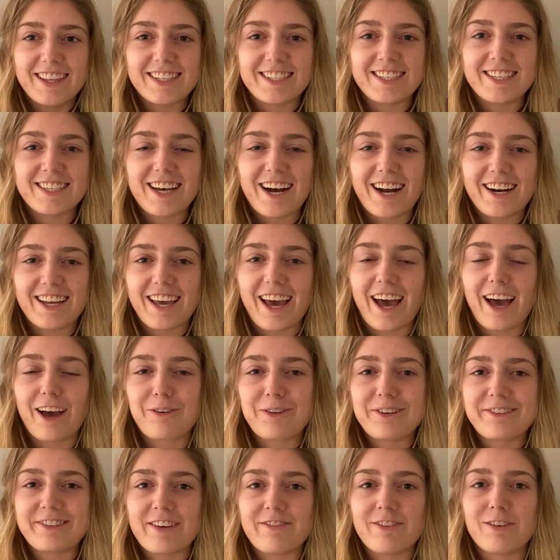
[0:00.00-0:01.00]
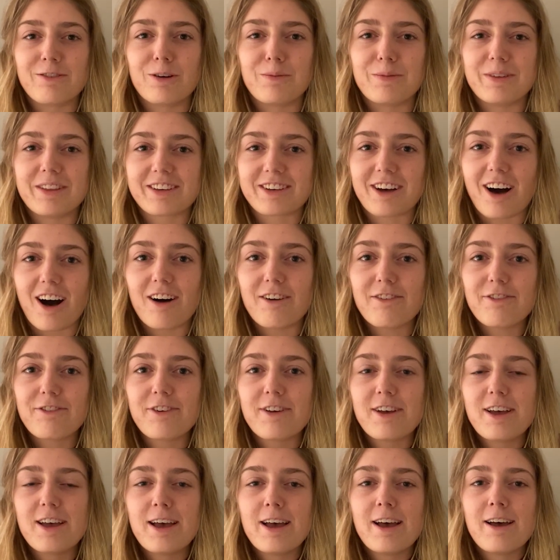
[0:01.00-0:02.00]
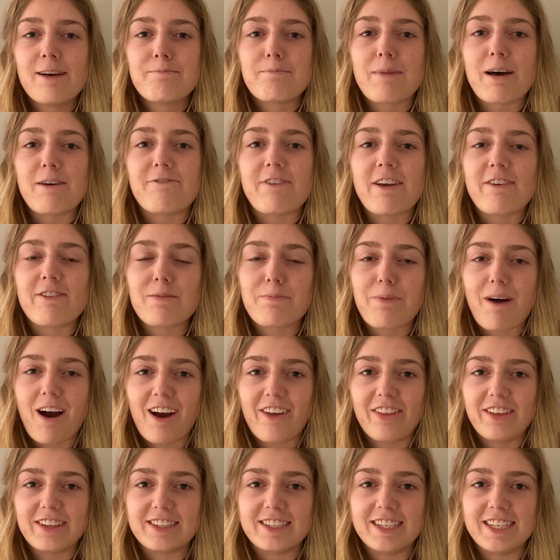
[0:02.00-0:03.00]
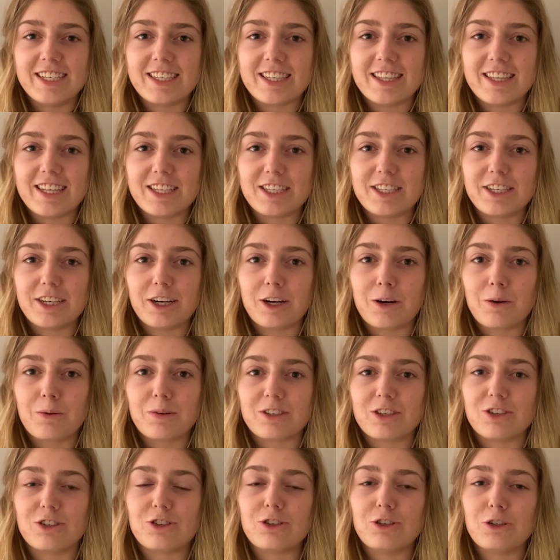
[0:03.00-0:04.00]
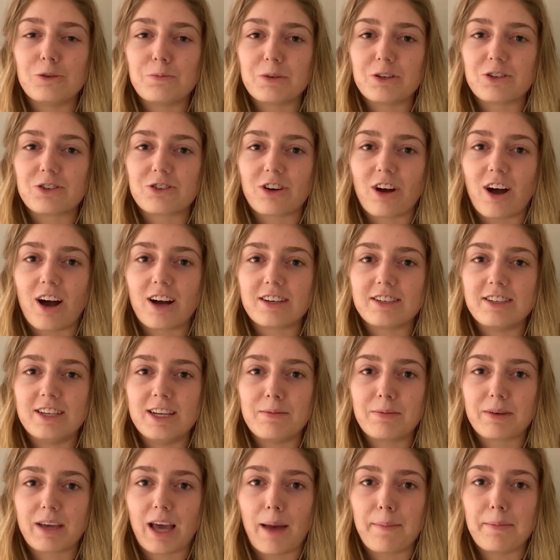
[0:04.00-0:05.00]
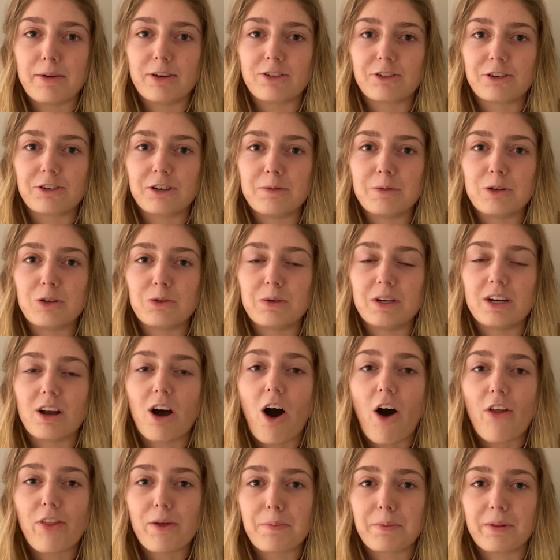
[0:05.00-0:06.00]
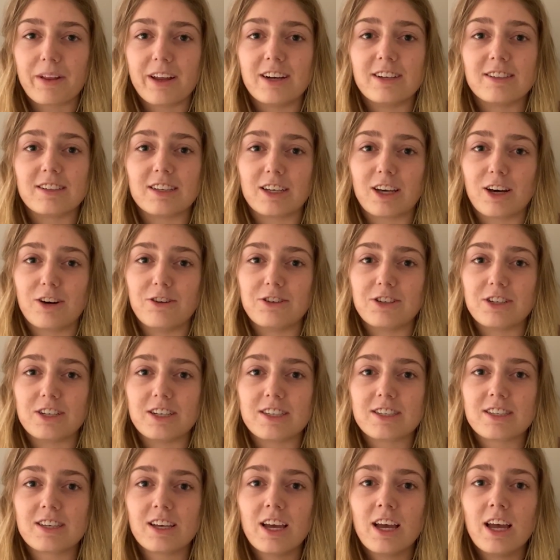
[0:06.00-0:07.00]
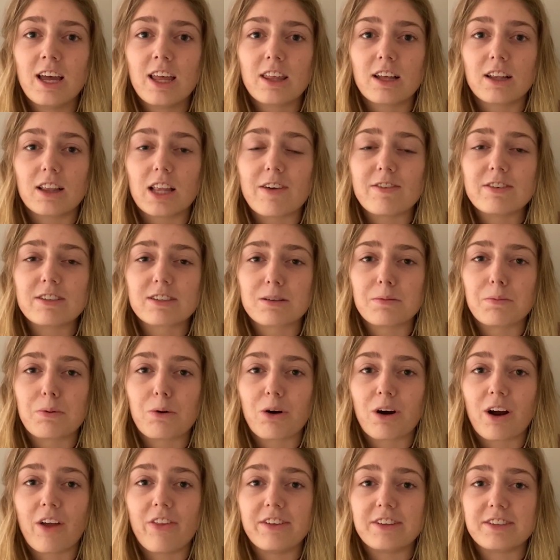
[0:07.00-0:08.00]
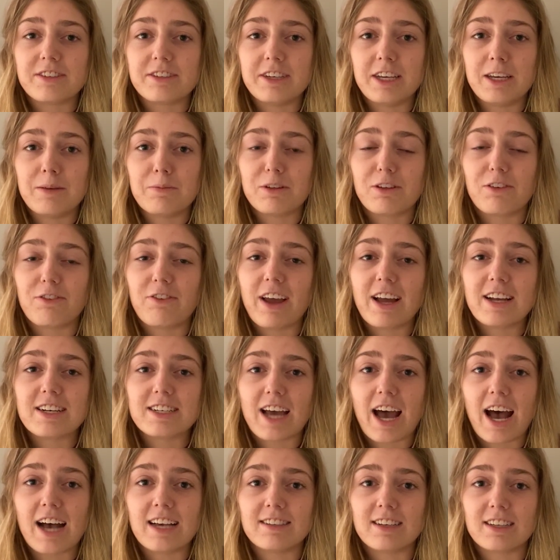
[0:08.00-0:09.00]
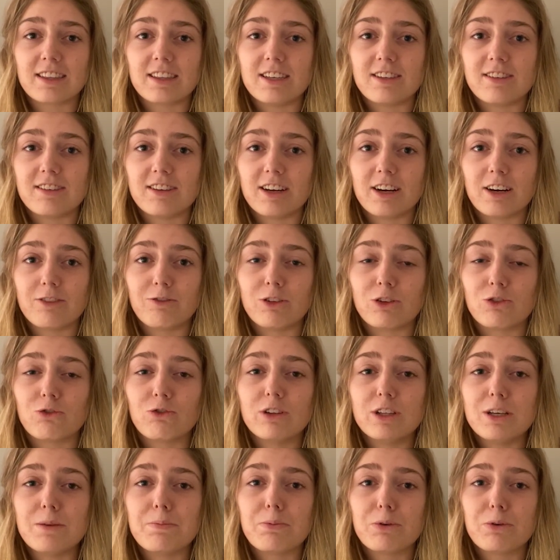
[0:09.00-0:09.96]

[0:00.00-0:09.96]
This is Ani Heck with Denver Women's Golf. My favorite part of the season this year was the super strong team chemistry between all the players and coaches. The love and support on this team was fantastic this year, which really